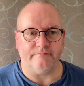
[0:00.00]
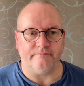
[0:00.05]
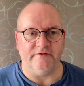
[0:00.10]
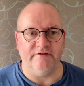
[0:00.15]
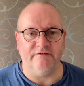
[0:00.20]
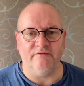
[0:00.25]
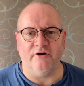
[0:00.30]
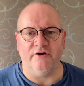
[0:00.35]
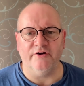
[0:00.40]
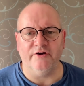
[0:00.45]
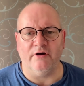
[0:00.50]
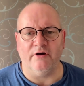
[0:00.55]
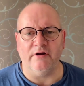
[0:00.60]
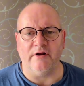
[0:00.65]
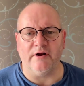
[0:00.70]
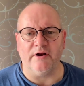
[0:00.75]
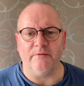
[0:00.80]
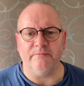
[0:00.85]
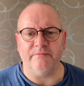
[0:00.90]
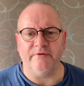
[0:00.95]
You've got a
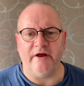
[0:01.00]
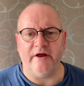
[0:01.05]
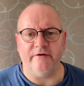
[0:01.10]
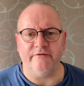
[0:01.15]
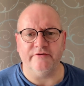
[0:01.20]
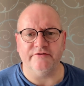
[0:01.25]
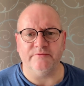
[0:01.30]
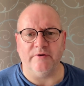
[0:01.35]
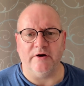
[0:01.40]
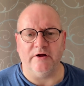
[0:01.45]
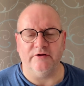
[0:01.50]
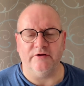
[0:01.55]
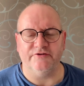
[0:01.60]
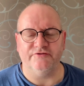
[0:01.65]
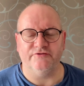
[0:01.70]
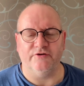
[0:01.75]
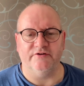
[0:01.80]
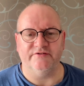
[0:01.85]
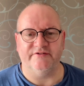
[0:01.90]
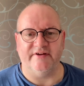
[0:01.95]
nightclub there as well. It's
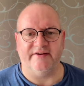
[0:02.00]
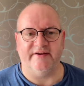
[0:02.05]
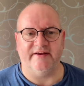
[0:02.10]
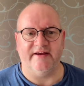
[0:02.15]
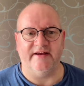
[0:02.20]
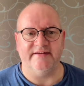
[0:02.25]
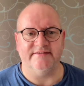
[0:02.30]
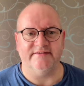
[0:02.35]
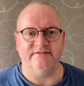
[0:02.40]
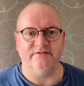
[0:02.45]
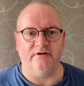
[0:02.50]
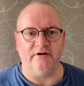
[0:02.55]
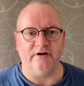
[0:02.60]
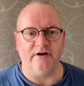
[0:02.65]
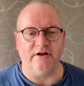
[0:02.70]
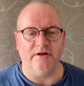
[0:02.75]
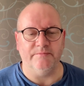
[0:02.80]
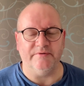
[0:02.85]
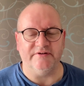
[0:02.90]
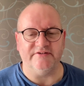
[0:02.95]
not a dedicated
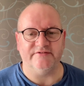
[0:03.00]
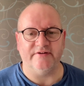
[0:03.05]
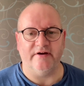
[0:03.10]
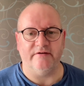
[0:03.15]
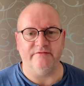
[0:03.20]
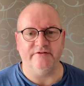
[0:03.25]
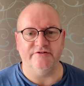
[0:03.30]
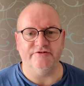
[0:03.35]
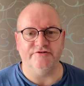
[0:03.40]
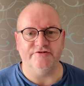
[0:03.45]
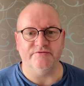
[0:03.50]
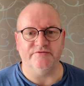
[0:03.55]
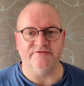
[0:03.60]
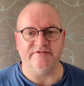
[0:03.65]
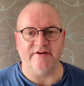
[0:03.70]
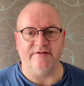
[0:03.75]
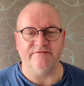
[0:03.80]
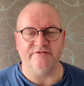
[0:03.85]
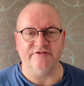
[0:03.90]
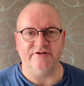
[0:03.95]
nightclub, it's down in
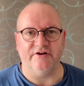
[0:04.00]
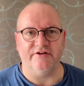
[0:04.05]
270.